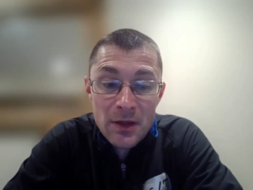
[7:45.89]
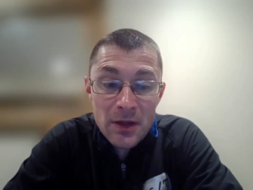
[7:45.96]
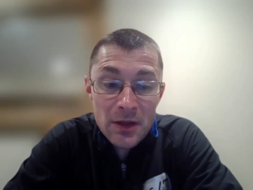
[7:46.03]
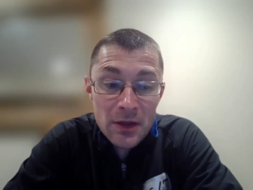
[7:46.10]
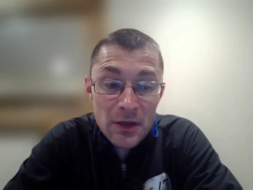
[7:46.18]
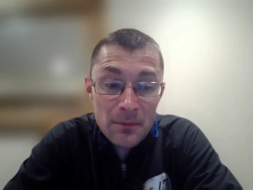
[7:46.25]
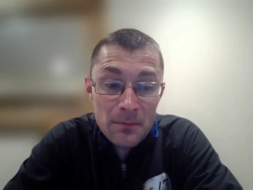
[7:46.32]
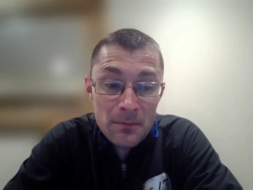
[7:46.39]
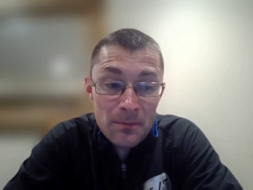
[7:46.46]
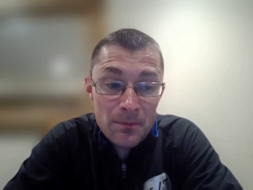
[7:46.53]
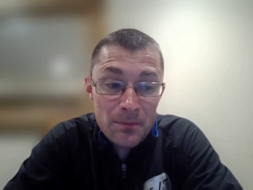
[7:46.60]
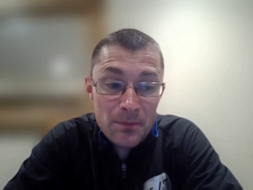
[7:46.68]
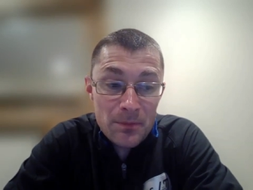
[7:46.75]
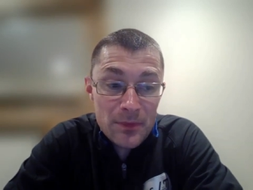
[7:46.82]

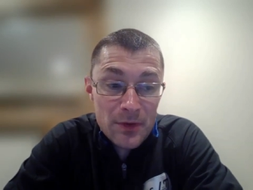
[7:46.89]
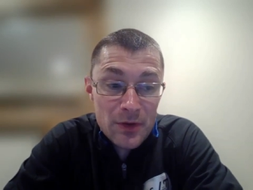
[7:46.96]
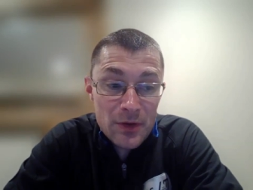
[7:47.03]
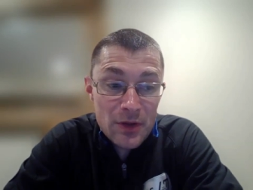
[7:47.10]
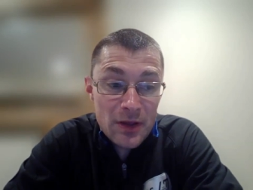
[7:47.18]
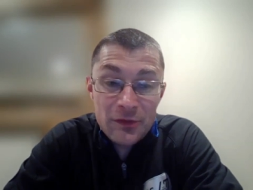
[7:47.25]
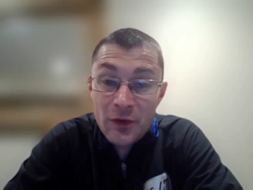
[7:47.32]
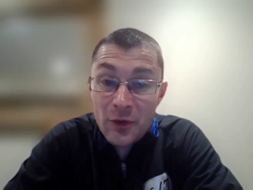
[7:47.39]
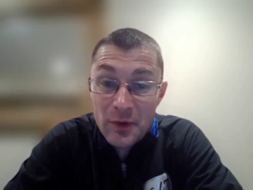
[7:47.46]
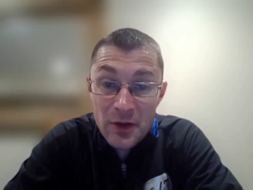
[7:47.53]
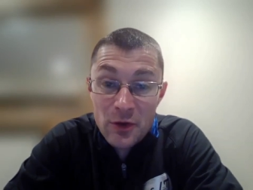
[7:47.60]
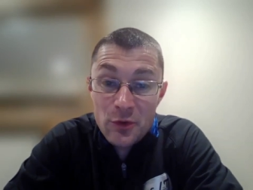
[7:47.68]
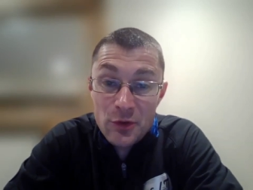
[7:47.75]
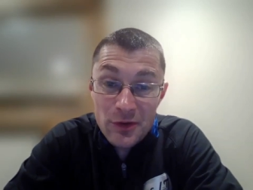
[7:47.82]
Um, it's
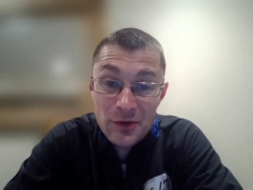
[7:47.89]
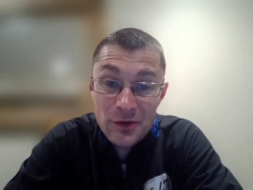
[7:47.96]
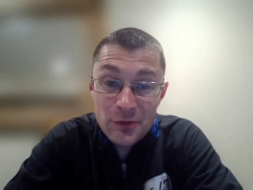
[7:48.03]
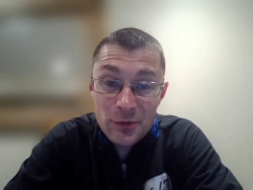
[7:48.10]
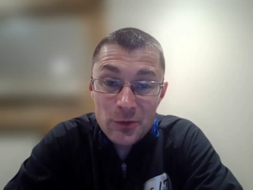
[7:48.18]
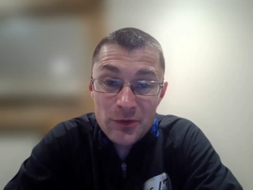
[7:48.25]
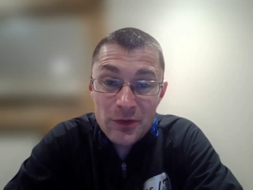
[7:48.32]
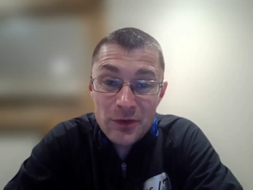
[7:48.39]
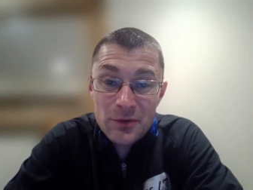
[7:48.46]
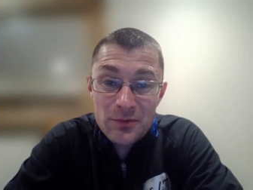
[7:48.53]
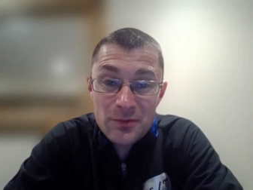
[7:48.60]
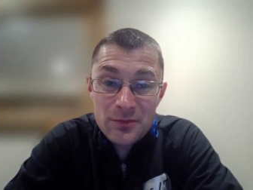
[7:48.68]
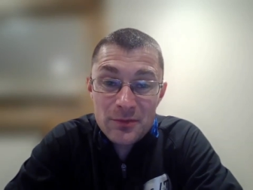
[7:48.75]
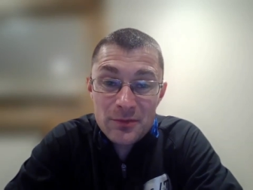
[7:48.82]
knowing who you can talk
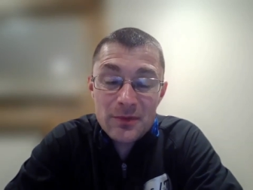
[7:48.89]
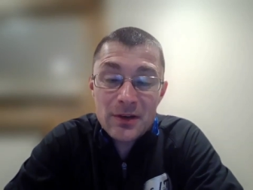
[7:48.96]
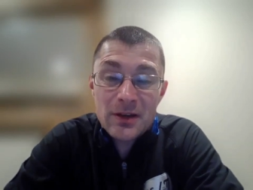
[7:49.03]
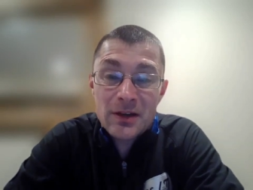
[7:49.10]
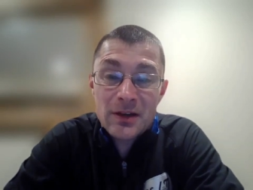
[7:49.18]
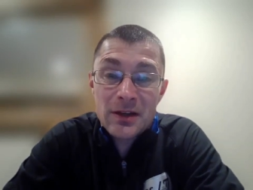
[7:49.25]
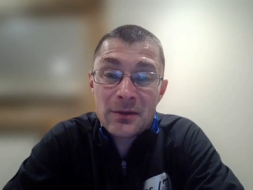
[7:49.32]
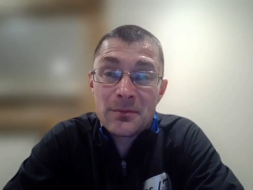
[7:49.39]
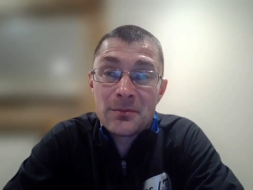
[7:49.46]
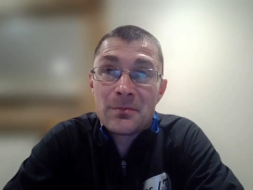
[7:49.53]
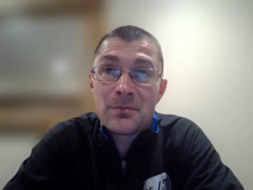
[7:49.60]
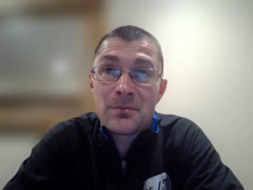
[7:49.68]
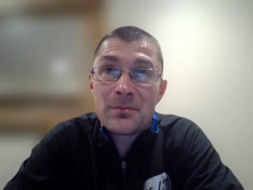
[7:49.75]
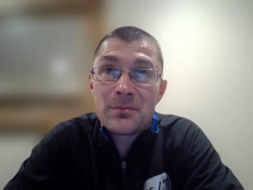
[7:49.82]
to,
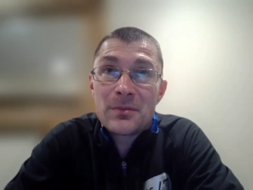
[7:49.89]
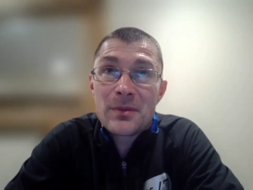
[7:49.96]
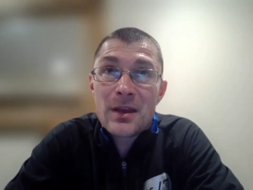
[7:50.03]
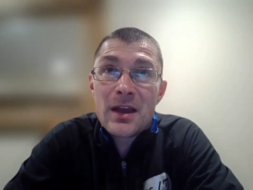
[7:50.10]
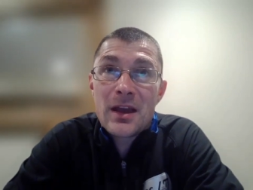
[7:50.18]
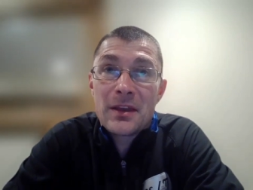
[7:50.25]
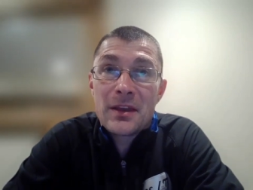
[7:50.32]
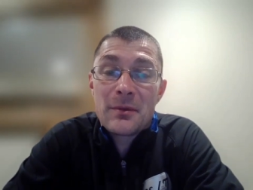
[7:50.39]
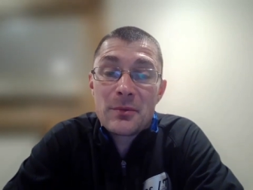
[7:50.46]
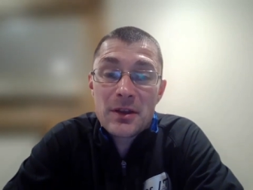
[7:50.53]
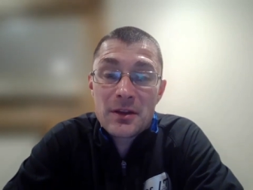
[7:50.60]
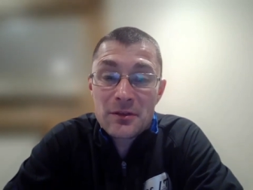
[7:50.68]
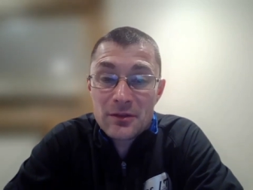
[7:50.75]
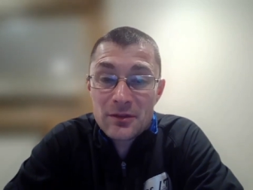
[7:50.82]
um, and then
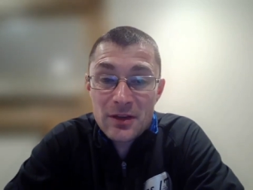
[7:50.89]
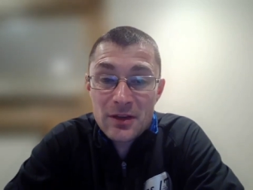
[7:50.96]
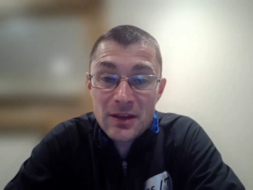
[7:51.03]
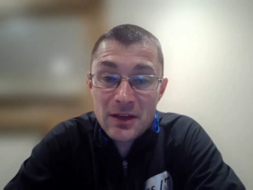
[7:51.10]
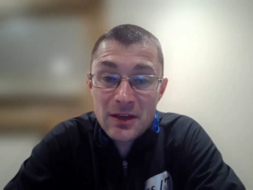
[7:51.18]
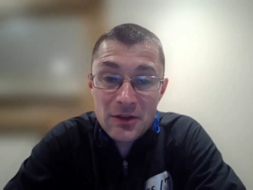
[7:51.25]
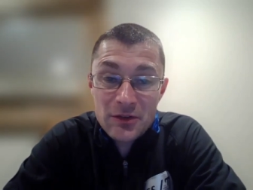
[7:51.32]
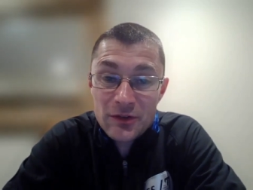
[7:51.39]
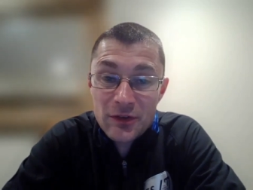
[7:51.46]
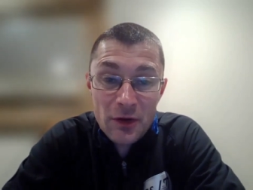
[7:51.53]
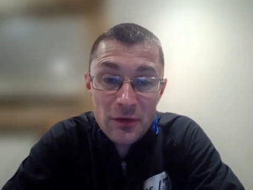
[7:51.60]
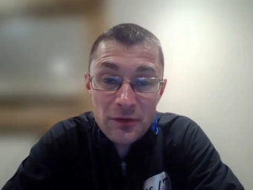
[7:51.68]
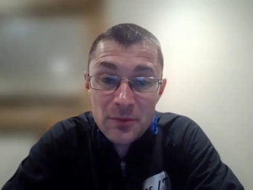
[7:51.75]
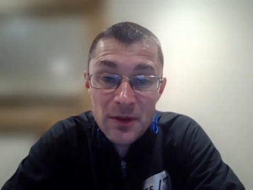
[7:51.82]
we can then you can
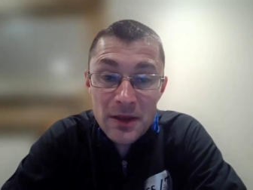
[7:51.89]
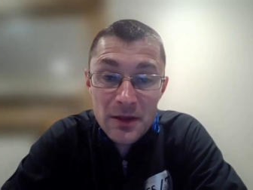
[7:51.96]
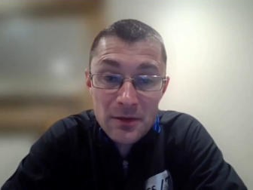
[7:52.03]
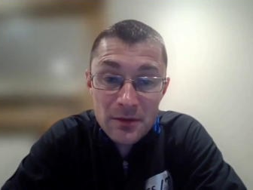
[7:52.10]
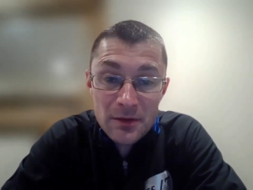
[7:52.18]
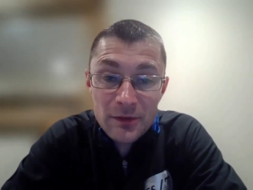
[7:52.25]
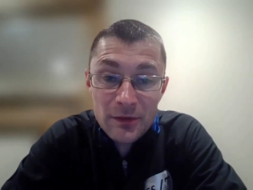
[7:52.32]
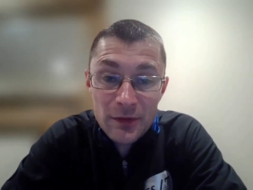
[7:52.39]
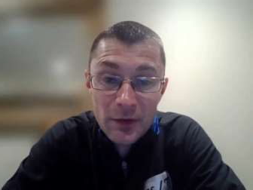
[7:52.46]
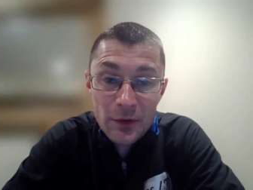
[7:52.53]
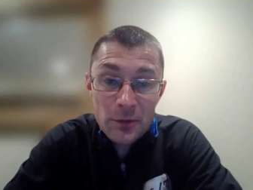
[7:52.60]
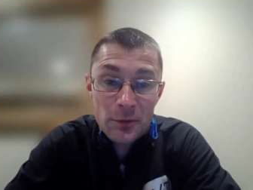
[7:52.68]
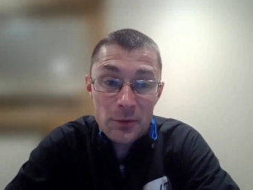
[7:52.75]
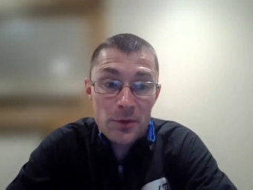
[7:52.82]
just go from there.
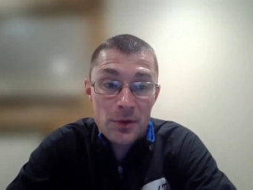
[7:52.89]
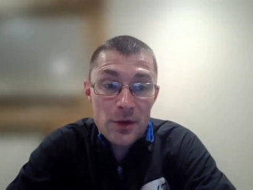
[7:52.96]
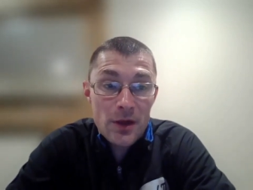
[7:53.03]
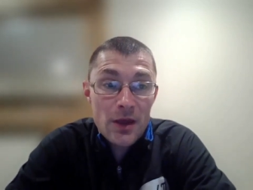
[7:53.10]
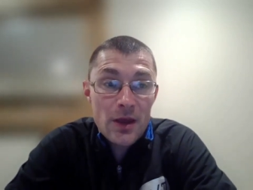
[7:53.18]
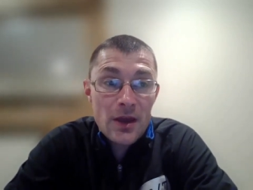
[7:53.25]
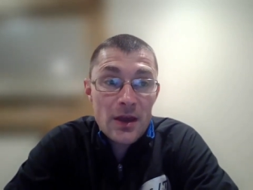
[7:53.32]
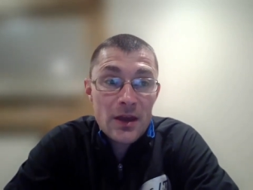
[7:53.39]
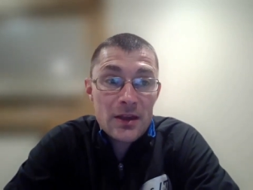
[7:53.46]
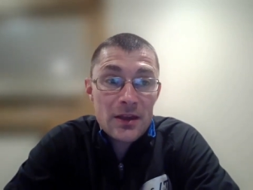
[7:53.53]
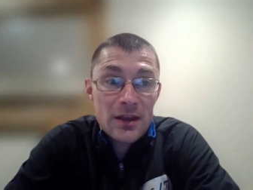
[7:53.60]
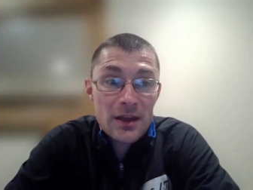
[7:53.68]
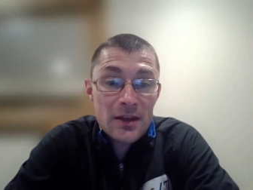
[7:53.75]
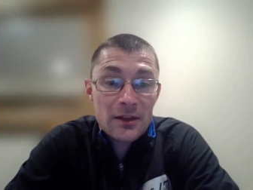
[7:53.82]
So,
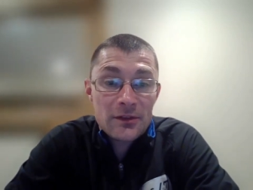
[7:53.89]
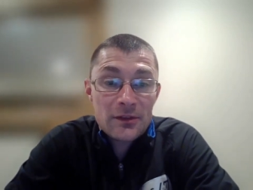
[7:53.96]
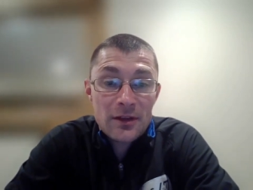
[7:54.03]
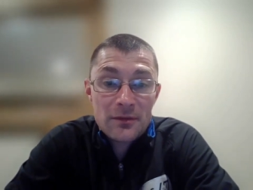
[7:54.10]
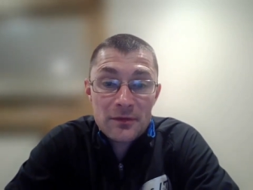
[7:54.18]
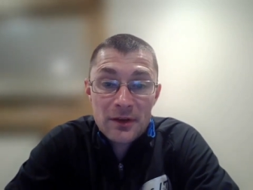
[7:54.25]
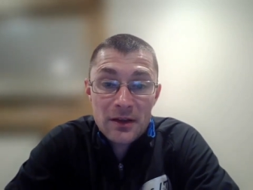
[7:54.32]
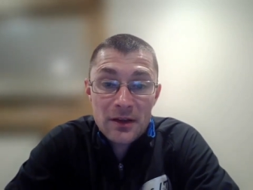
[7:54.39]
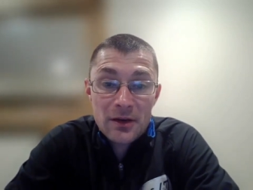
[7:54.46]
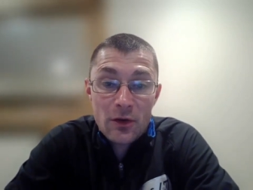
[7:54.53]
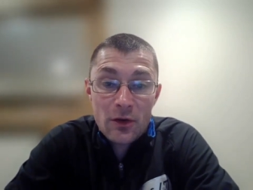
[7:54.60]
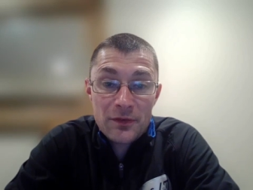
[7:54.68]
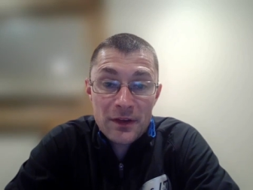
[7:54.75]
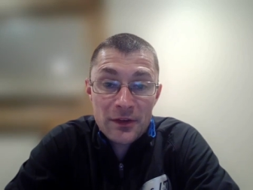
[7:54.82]
yeah, there's definitely a
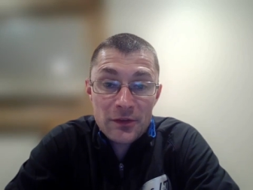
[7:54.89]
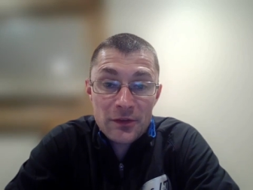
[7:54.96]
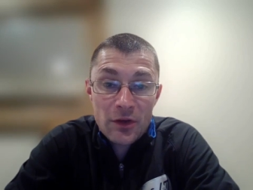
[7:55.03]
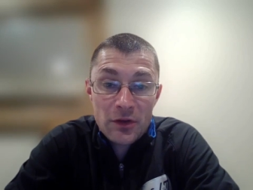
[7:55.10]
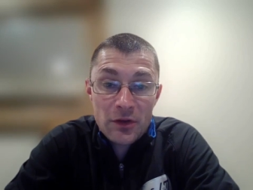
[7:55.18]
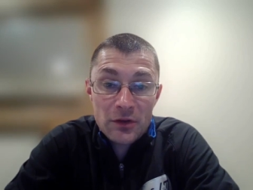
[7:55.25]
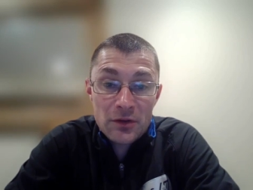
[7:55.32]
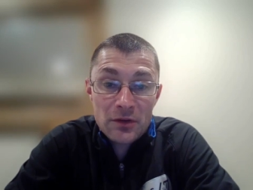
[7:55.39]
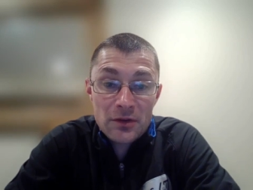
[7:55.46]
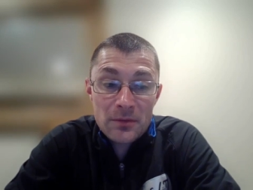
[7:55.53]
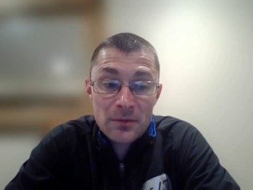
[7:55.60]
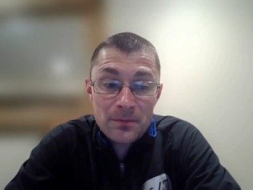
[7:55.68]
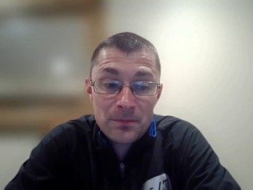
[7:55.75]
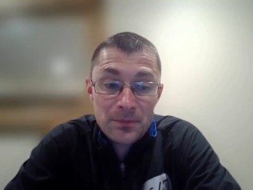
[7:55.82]
lot of things that I
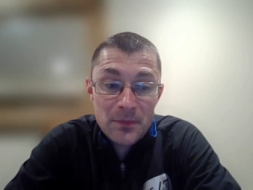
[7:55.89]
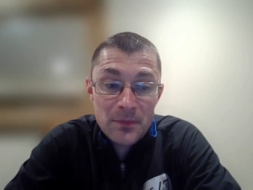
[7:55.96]
can